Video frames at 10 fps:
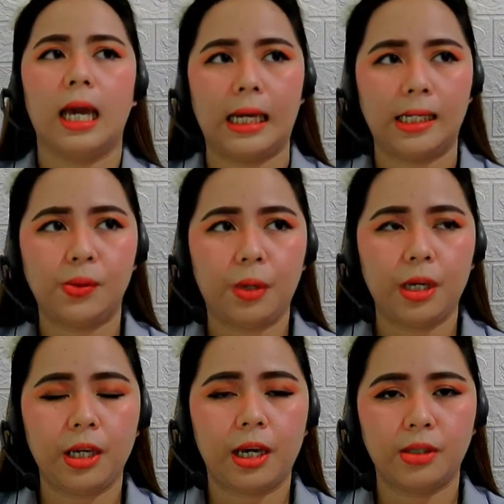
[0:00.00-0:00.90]
And
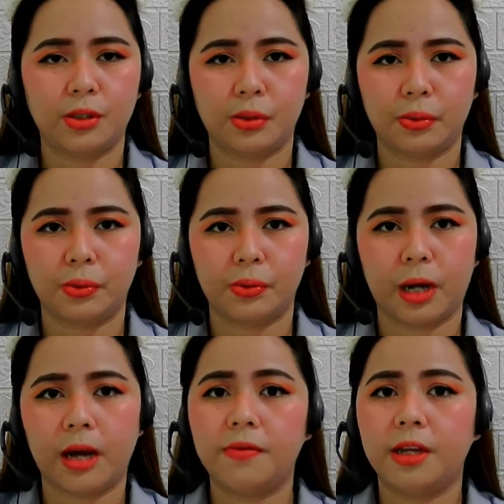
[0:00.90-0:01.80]
we get to
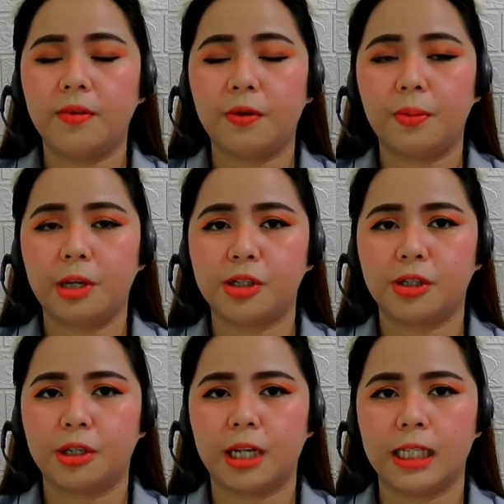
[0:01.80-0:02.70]
have the
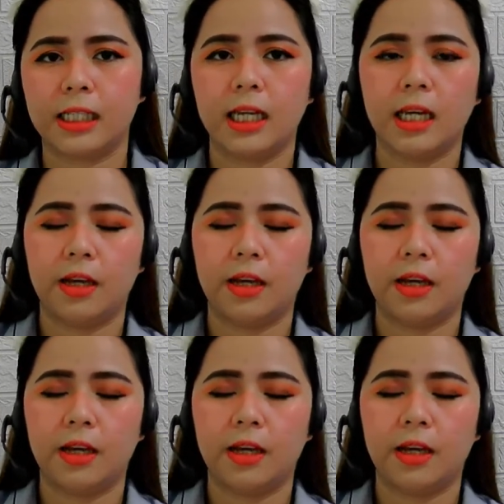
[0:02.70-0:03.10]
information that